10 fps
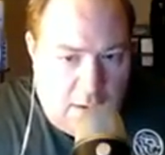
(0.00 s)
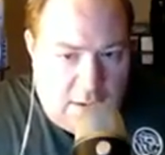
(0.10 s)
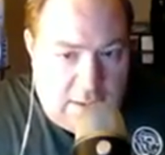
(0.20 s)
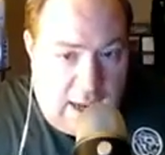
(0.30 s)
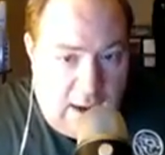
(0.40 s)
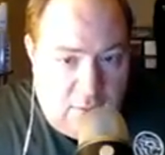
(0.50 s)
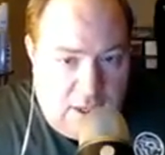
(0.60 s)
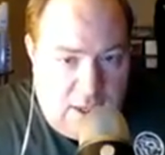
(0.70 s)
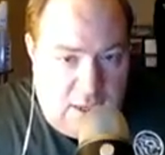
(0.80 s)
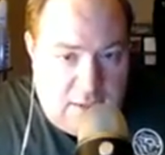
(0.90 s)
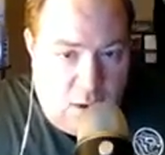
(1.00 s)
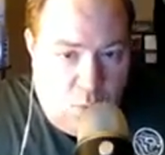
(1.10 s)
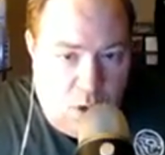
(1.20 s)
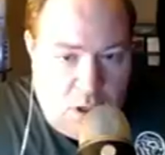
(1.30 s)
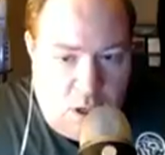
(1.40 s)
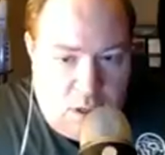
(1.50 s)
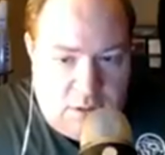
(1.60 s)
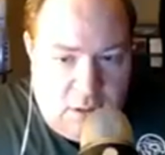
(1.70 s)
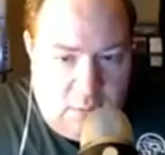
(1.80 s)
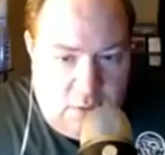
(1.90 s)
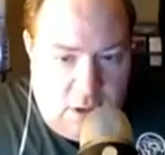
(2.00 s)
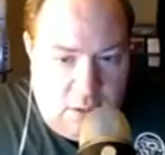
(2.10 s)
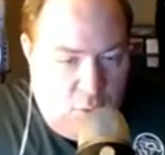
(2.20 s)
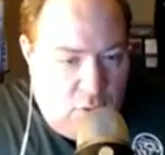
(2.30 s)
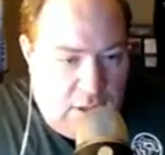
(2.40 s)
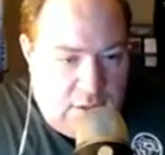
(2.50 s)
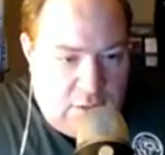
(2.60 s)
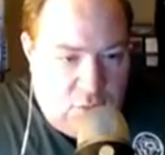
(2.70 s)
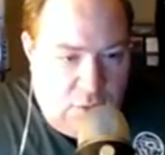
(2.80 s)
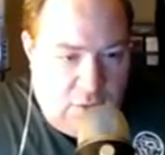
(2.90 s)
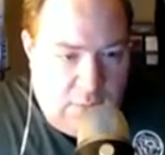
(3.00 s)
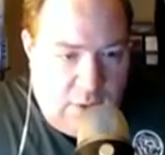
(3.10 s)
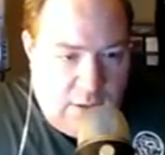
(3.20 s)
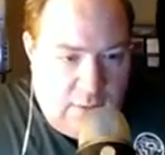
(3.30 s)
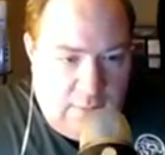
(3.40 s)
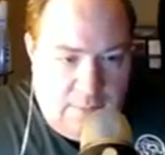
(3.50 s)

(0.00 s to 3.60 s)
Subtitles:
Scout is a 1 cost upgrade. Boy, that's a sweet spot.